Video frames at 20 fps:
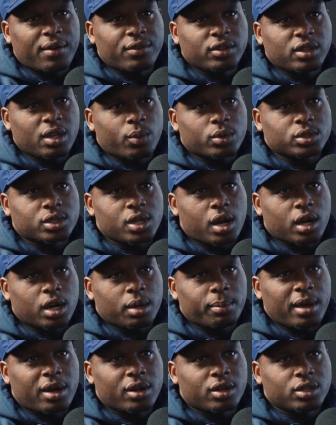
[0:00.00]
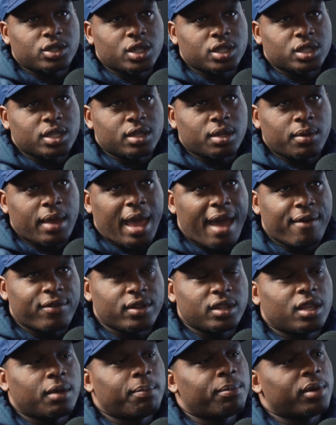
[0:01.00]
Everything we're talking about is just
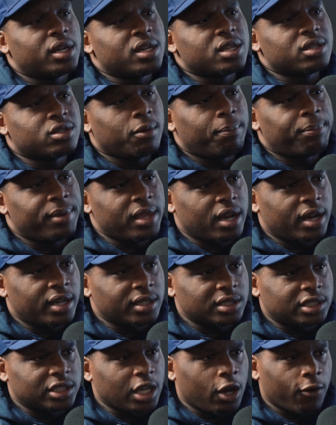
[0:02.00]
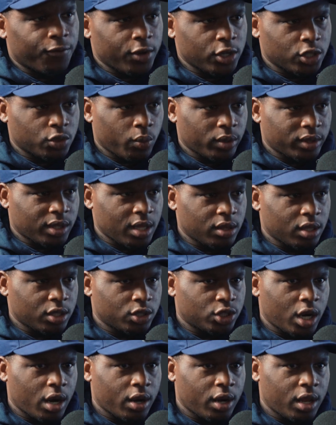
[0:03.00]
having the ability to be unselfish within the
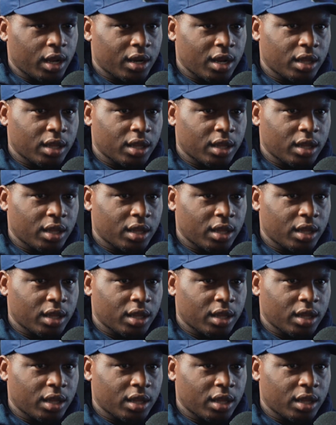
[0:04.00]
journey.